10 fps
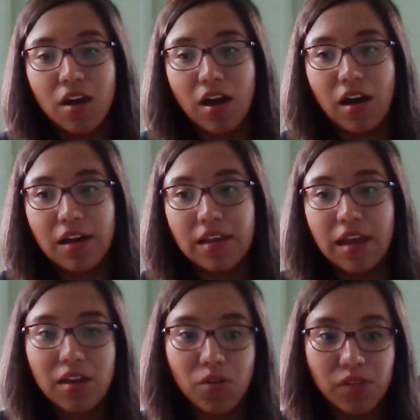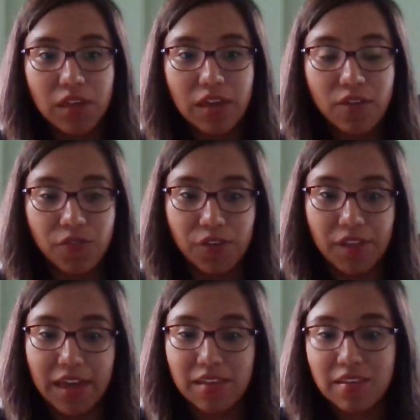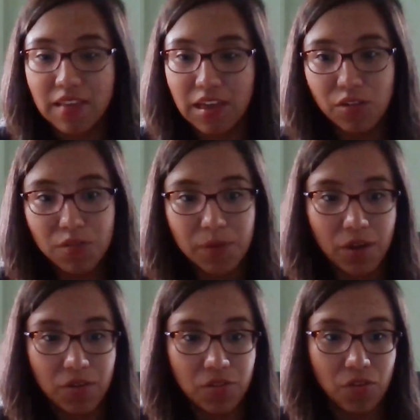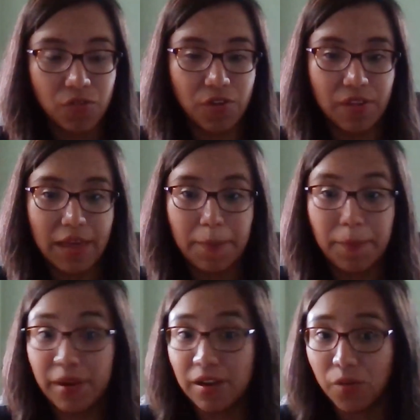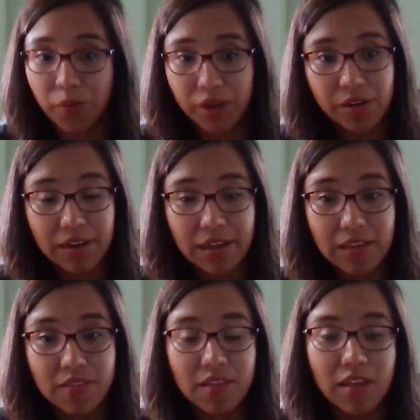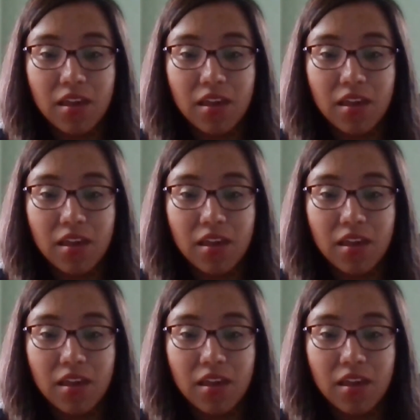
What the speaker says: not only for like sales, but also for like brand awareness.